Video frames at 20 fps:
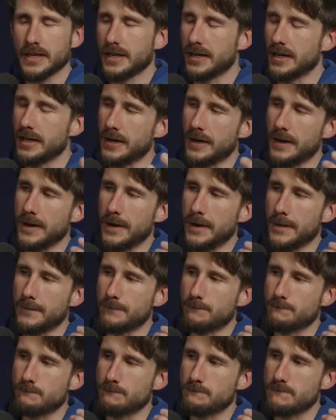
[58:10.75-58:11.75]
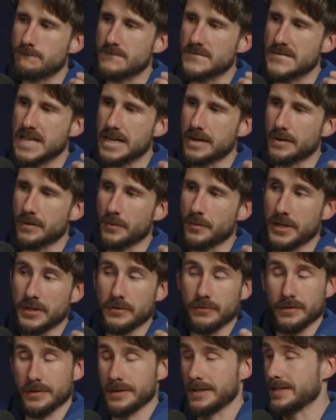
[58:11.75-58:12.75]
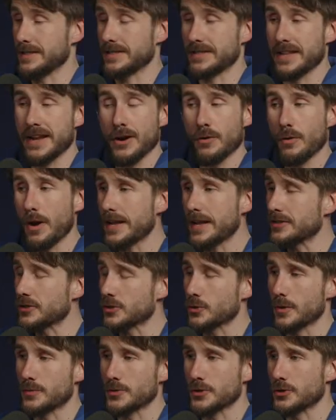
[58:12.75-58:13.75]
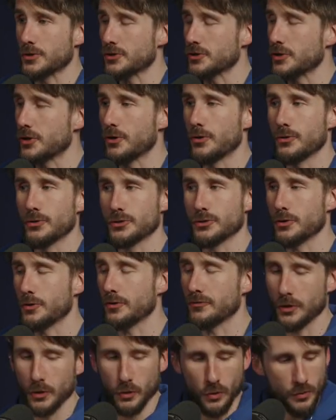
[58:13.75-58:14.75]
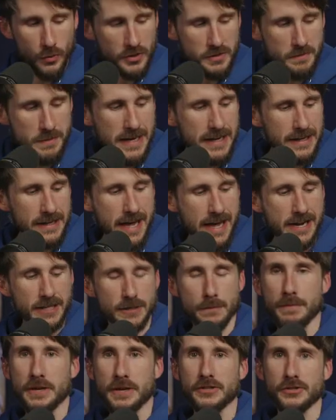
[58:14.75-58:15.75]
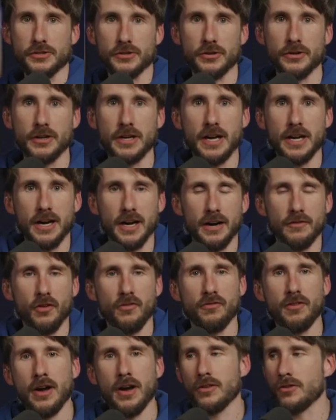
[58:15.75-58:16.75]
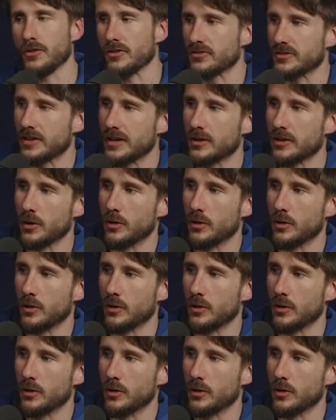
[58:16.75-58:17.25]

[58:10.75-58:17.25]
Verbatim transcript: Um, I mean, it's there right in Scripture. So, so if the Lord was meaning that as a picture of the Father, the Son, and the